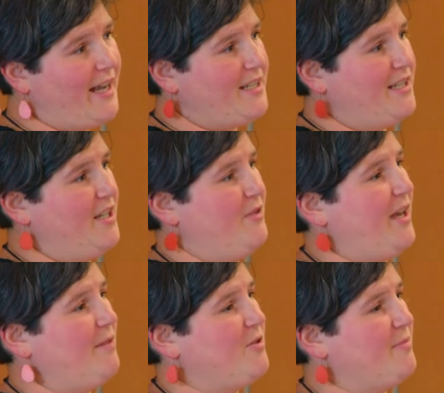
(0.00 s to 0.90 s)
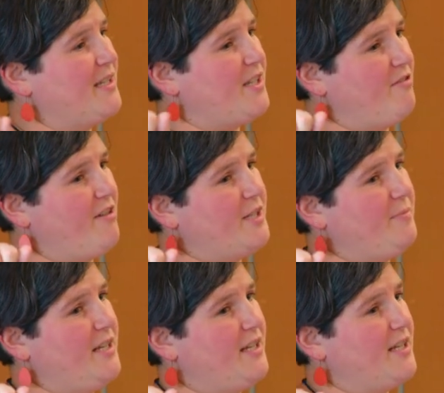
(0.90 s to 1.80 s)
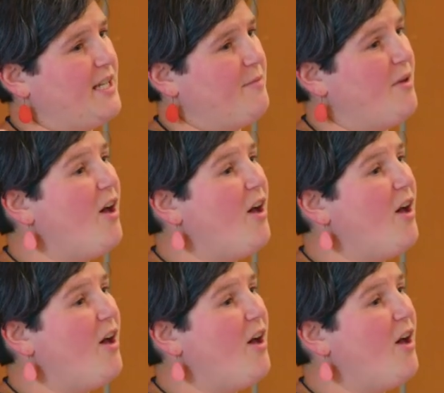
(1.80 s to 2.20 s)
Act in the UK, which means that your ISP can keep